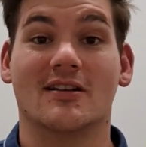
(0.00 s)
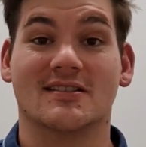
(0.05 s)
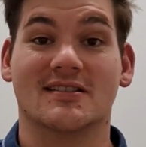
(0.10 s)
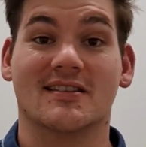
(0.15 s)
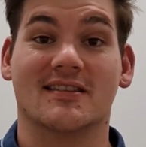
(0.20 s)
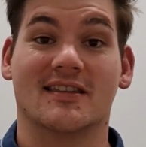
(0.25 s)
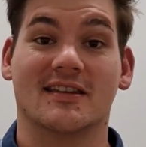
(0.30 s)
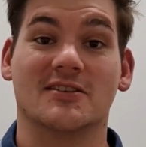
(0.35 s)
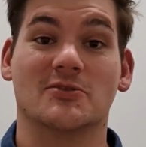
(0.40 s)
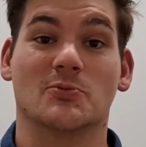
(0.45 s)

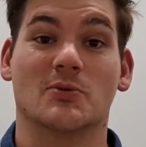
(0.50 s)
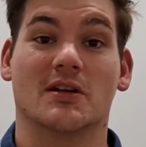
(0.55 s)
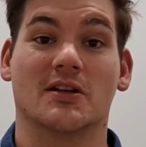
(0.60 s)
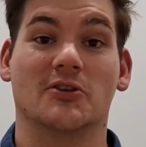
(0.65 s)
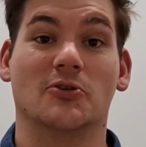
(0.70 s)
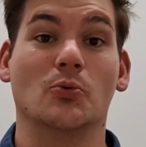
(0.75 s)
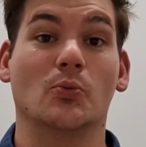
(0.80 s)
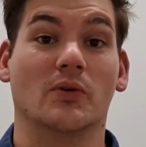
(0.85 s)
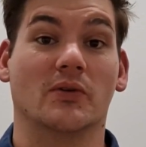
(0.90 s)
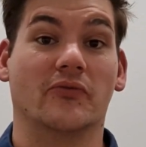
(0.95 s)
awesome things we
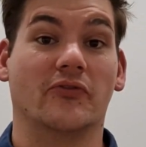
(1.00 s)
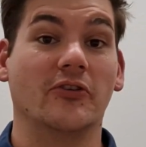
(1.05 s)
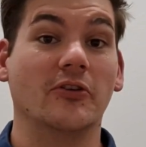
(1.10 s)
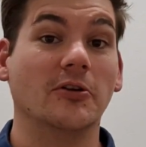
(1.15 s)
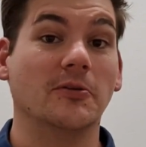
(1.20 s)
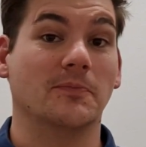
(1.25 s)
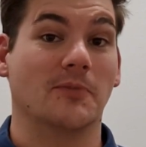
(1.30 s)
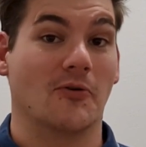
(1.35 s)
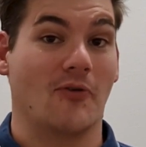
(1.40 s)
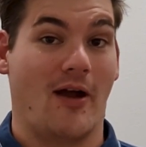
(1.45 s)
can do with
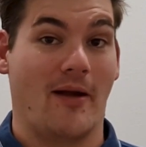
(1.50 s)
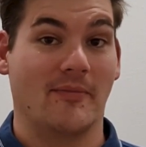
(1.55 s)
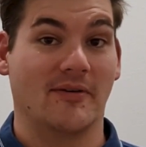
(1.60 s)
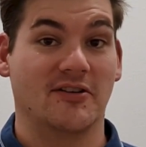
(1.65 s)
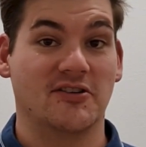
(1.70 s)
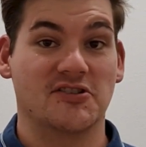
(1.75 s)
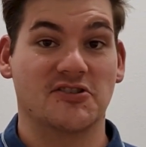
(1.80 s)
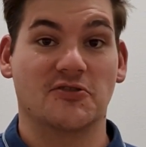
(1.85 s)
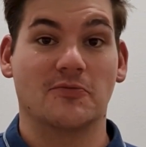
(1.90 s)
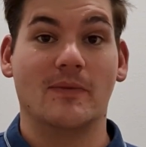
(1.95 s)
field
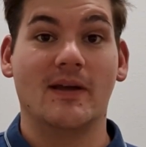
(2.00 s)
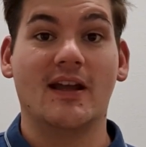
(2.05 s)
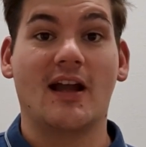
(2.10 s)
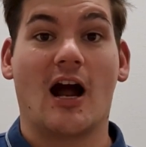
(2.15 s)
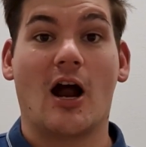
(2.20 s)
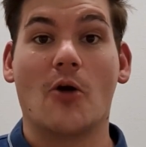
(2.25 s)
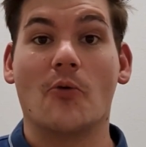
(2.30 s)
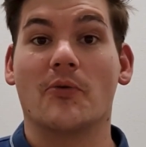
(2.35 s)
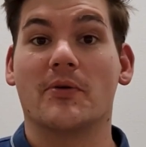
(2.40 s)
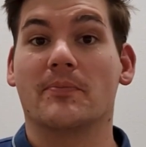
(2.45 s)
parameters to
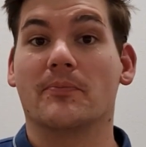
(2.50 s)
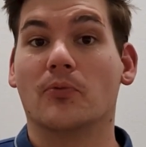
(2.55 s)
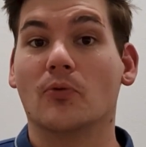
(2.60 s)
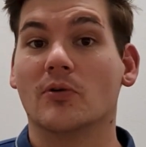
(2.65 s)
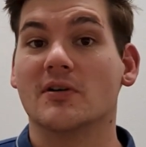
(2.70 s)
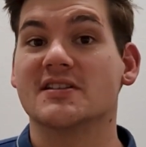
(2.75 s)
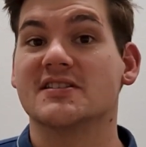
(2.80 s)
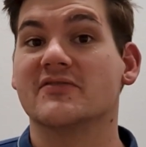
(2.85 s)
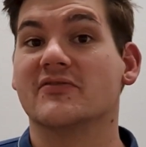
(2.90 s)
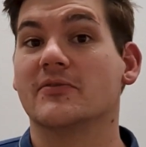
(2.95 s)
make our
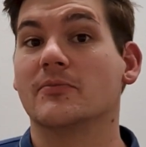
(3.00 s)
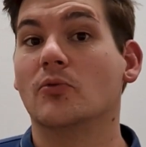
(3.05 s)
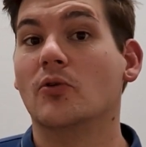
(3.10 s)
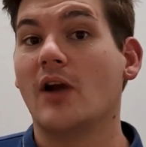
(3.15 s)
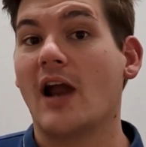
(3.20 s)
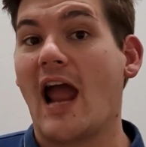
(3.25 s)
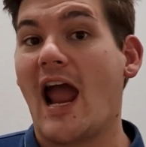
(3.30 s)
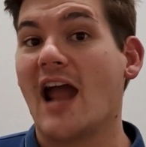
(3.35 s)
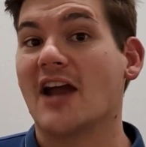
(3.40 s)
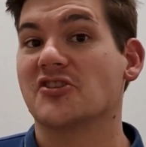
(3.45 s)
reports even
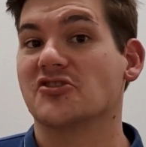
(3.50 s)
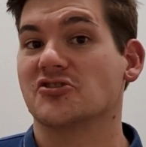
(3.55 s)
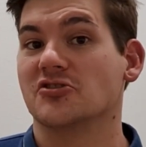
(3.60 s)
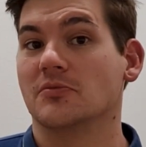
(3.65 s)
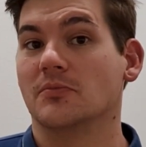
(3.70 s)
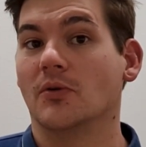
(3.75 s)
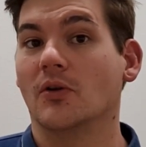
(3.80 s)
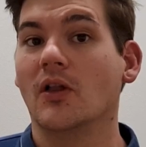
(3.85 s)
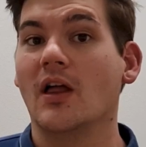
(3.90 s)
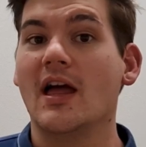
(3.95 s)
more
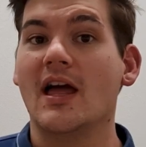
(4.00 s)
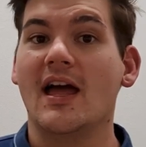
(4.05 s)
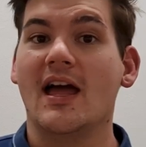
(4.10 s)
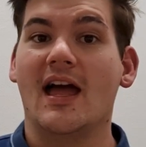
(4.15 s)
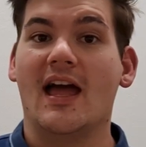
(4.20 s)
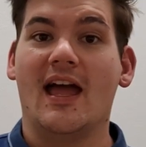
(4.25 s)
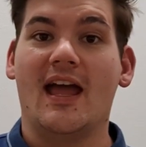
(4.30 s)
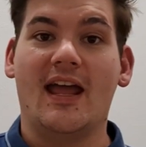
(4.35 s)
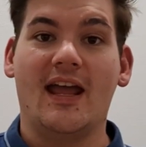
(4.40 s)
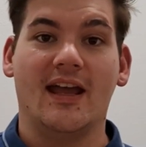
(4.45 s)
actionable
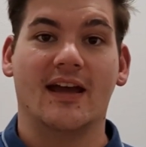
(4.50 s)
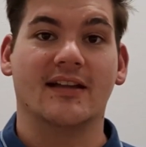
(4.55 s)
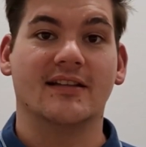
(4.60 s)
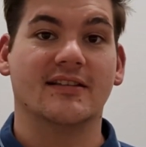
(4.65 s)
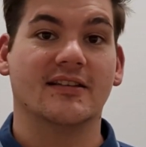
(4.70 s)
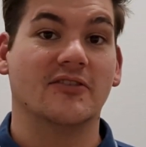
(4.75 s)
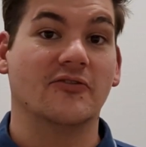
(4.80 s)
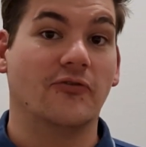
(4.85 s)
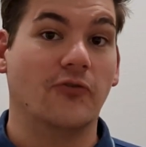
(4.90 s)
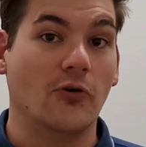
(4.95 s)

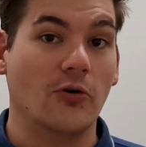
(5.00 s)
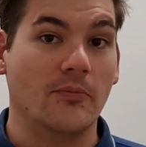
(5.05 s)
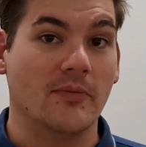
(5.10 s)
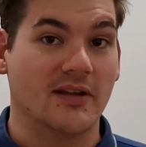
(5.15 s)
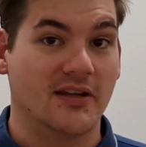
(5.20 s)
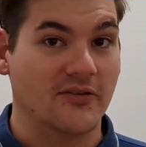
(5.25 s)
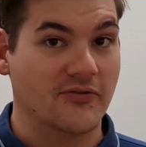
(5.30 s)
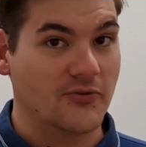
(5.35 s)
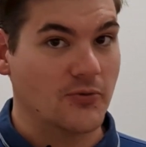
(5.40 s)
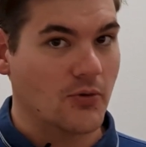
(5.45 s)
and
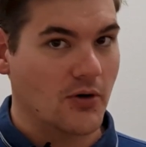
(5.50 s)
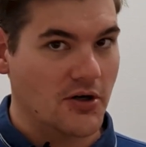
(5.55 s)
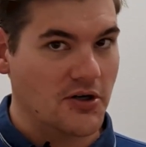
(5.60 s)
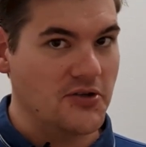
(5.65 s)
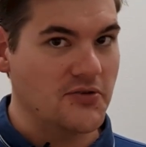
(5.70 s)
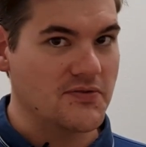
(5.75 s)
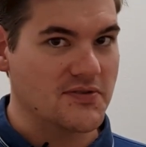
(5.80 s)
informative to our